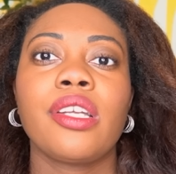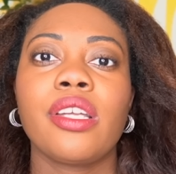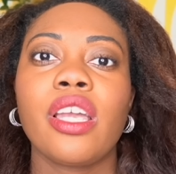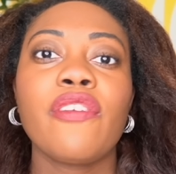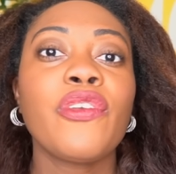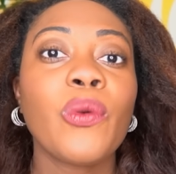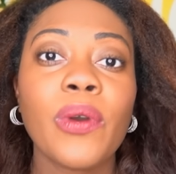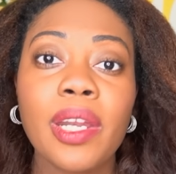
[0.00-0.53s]

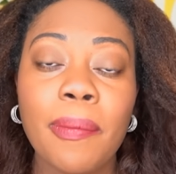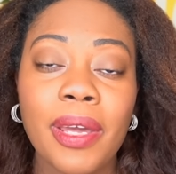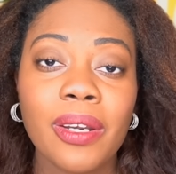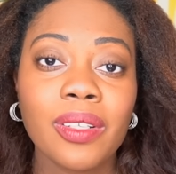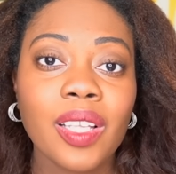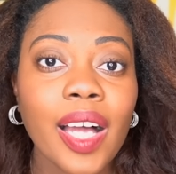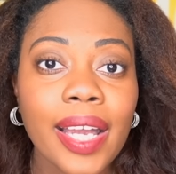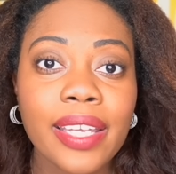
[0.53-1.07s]
If you want a better
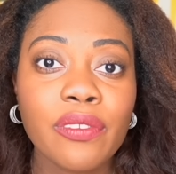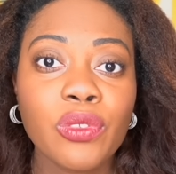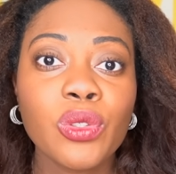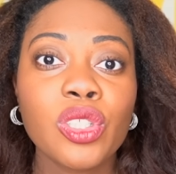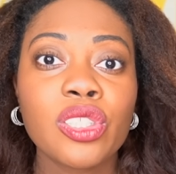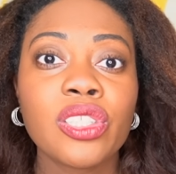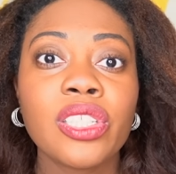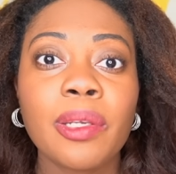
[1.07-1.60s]
life, you
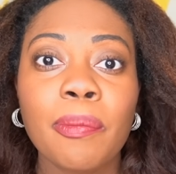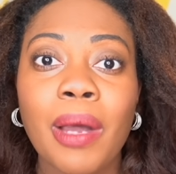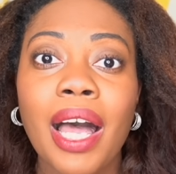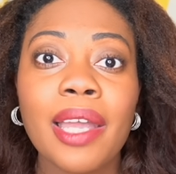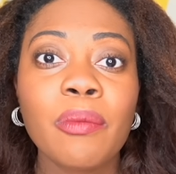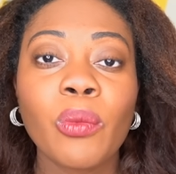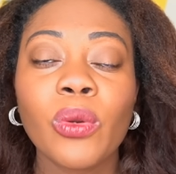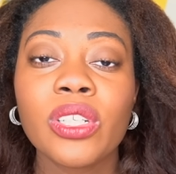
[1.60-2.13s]
just need to
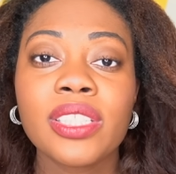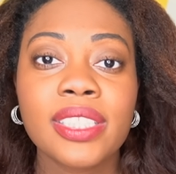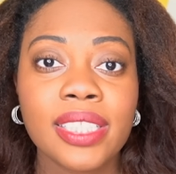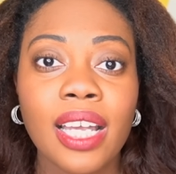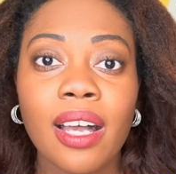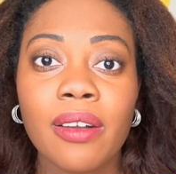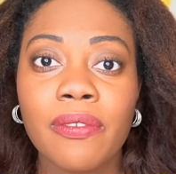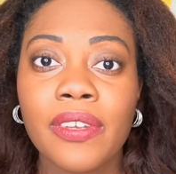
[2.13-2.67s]
buy more
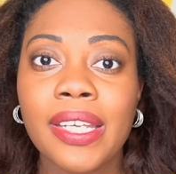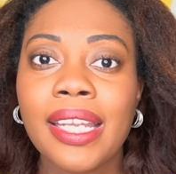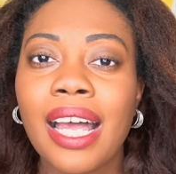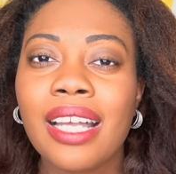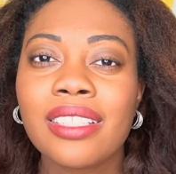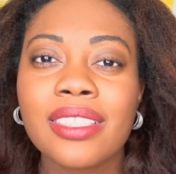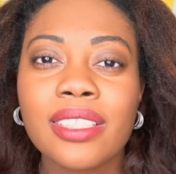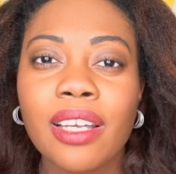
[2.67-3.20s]
stuff, and
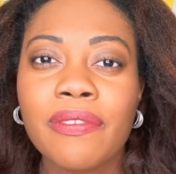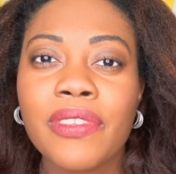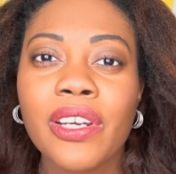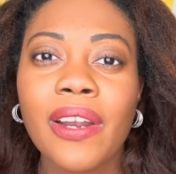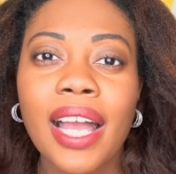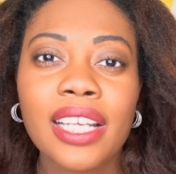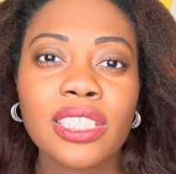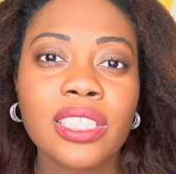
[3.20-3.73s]
not stuff that are
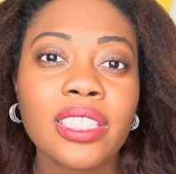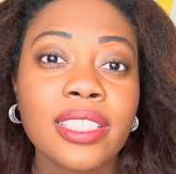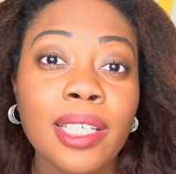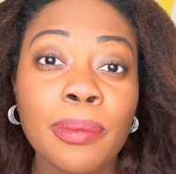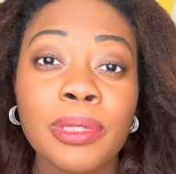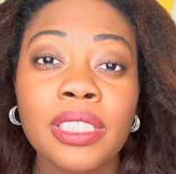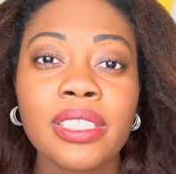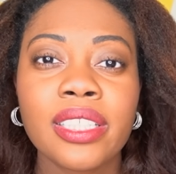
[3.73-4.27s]
actually
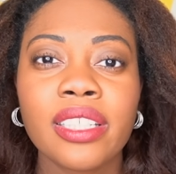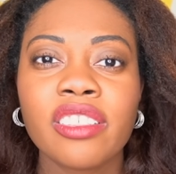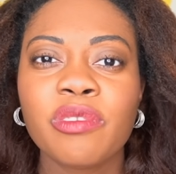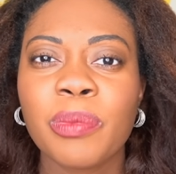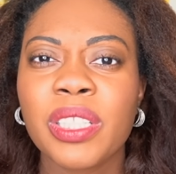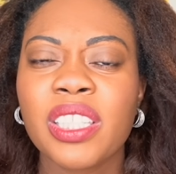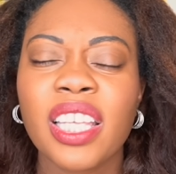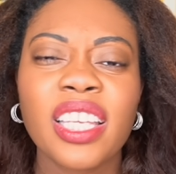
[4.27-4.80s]
substantive,
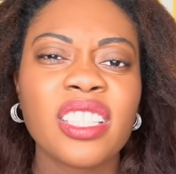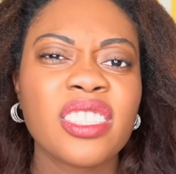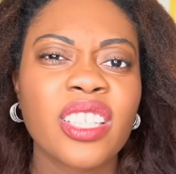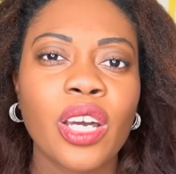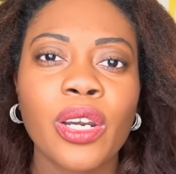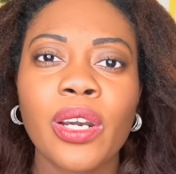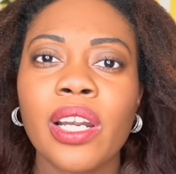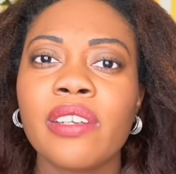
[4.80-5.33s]
but things
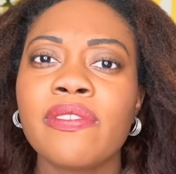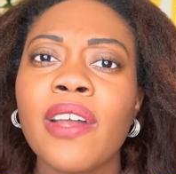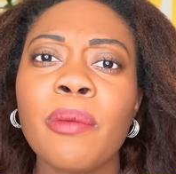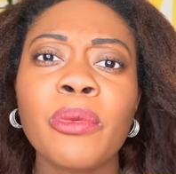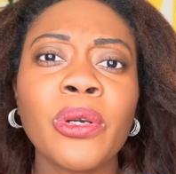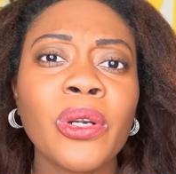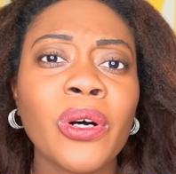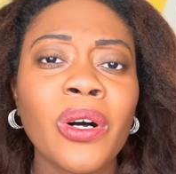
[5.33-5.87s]
that are
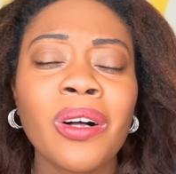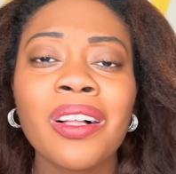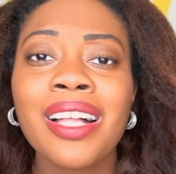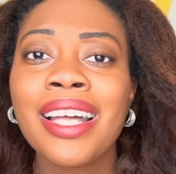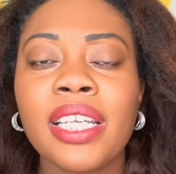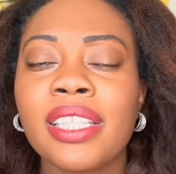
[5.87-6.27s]
ephemeral,